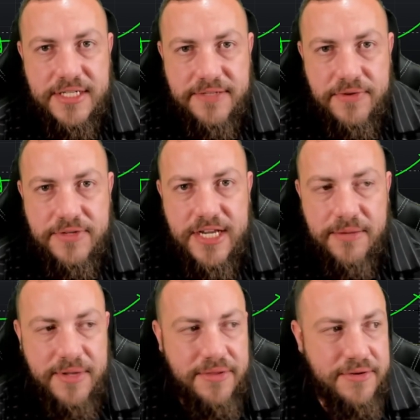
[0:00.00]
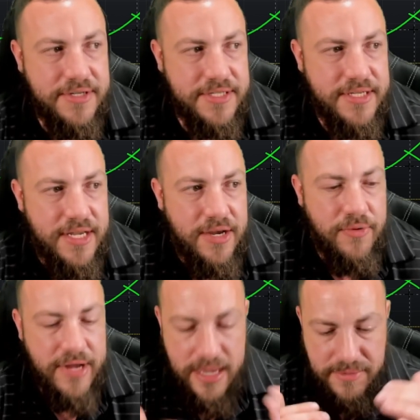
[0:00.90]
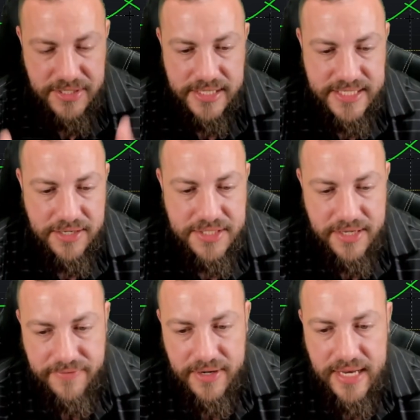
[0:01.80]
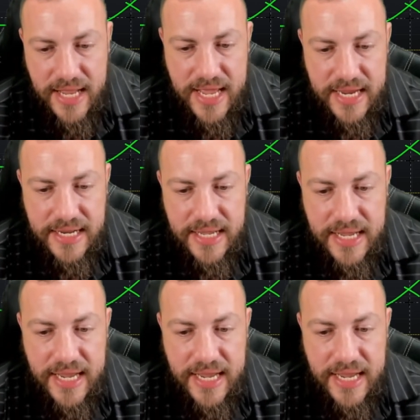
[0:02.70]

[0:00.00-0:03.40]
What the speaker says: Because if you tell me they're just, well, Amazon sells stuff online,